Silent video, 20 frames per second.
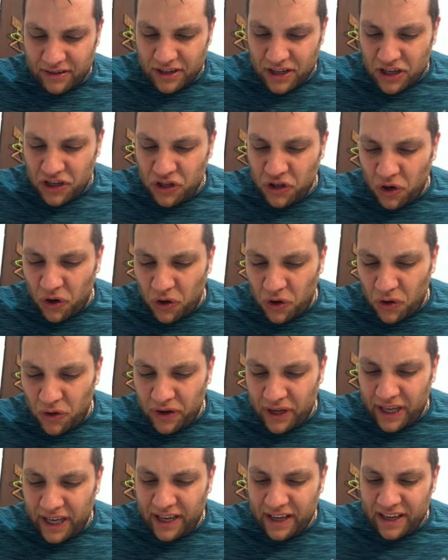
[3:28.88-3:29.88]
not
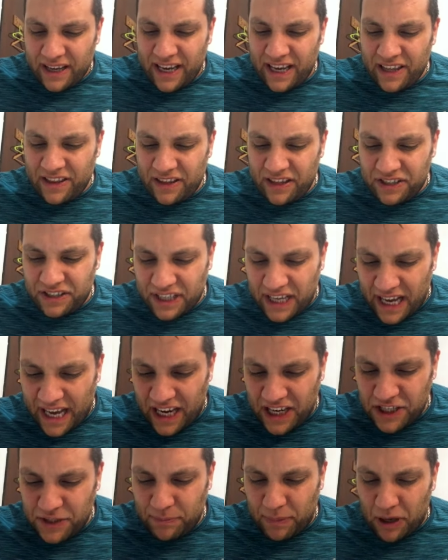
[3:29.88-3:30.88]
only in this
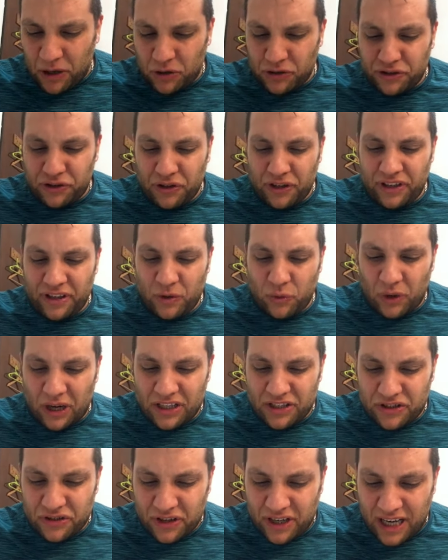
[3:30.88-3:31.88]
age, but also in the
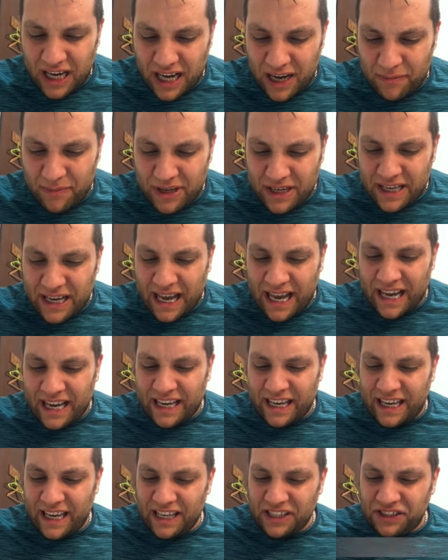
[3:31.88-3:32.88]
one to come. And
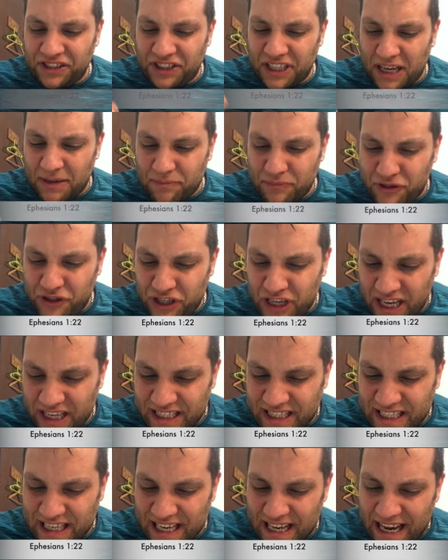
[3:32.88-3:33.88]
He
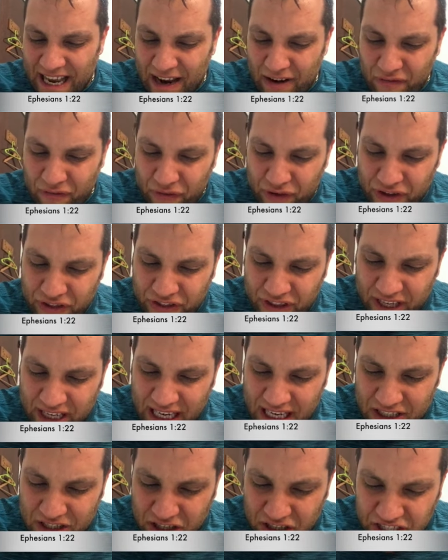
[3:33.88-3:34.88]
subjected everything
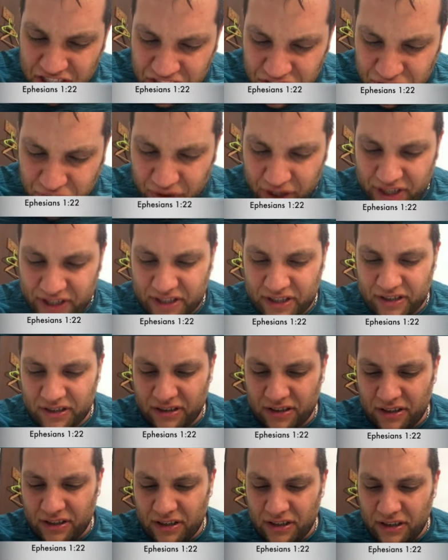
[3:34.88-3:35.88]
under His feet
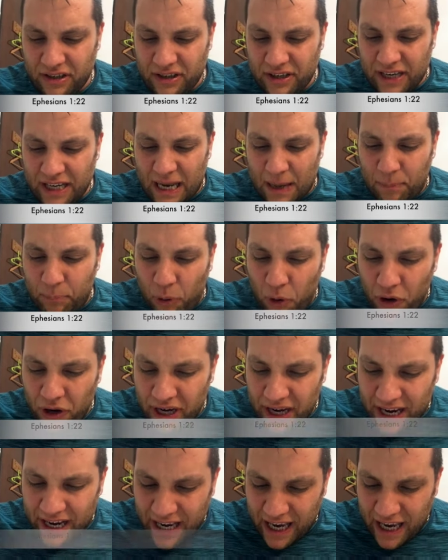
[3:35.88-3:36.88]
and
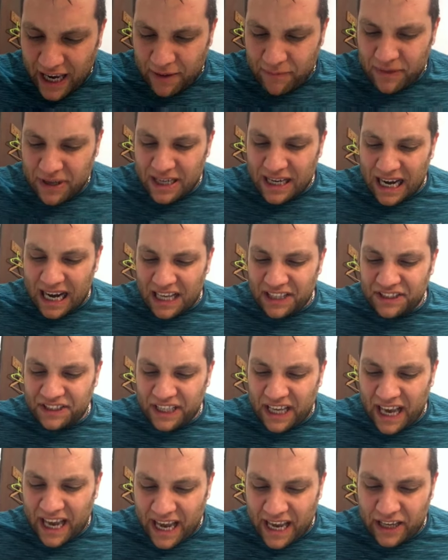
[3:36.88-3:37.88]
appointed Him as
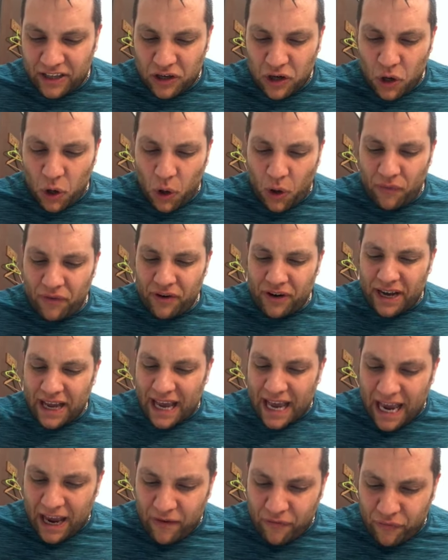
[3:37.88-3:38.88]
head over
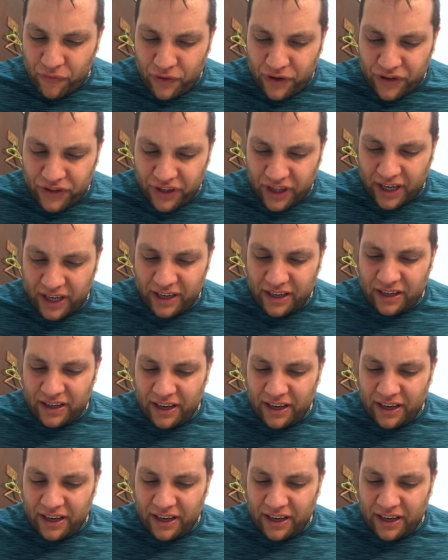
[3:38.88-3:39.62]
everything